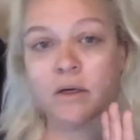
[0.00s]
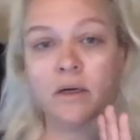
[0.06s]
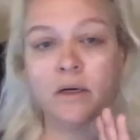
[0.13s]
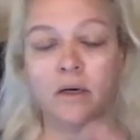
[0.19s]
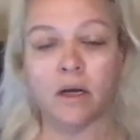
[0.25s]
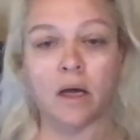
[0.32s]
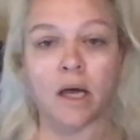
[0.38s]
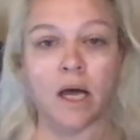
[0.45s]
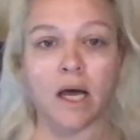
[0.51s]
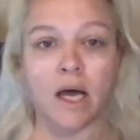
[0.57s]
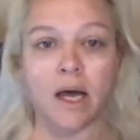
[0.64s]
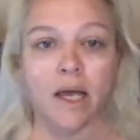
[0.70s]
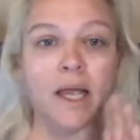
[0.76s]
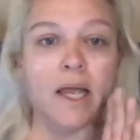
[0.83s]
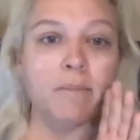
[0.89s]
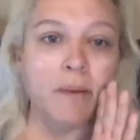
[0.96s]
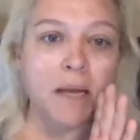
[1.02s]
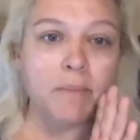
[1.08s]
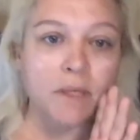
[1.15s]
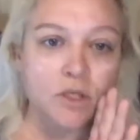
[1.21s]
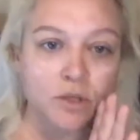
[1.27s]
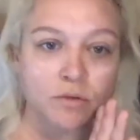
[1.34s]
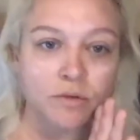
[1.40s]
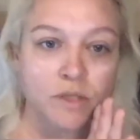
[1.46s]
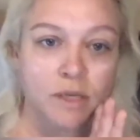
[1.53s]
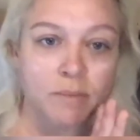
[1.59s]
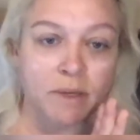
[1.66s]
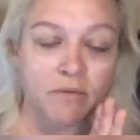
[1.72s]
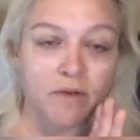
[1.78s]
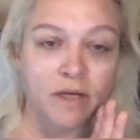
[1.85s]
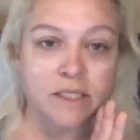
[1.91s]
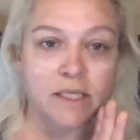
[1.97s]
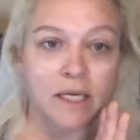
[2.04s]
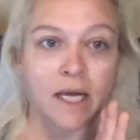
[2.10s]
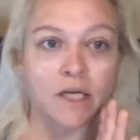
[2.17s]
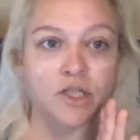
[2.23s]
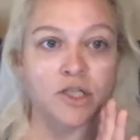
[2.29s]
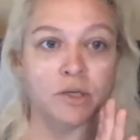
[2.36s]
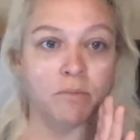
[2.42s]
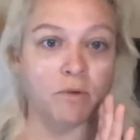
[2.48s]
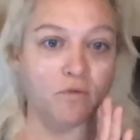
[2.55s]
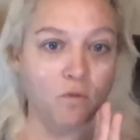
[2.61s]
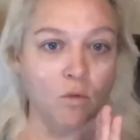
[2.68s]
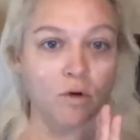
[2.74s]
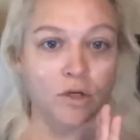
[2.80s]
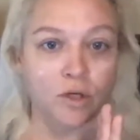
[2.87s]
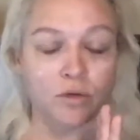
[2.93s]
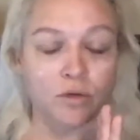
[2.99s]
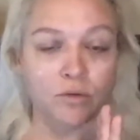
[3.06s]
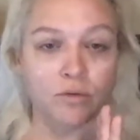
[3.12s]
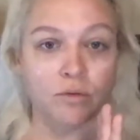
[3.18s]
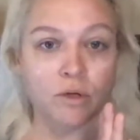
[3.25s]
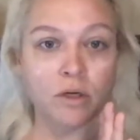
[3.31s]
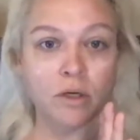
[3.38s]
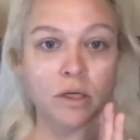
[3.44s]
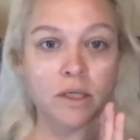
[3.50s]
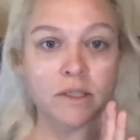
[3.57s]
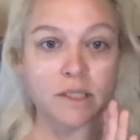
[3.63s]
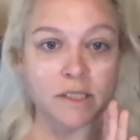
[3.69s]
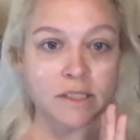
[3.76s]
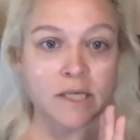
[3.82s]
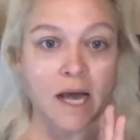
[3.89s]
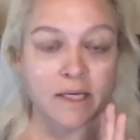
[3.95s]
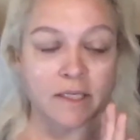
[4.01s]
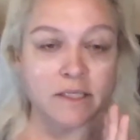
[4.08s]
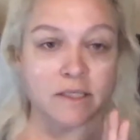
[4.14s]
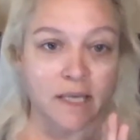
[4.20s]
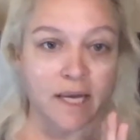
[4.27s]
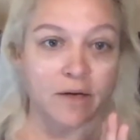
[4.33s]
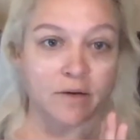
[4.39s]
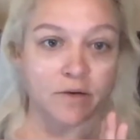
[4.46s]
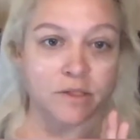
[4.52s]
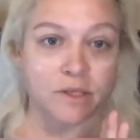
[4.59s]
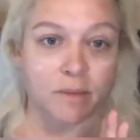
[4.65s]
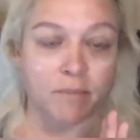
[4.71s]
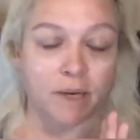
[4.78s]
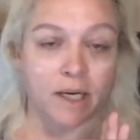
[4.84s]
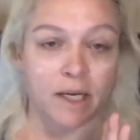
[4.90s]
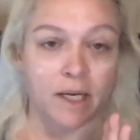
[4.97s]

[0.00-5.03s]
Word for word: uh, and maybe do some investigation before you decide to slander somebody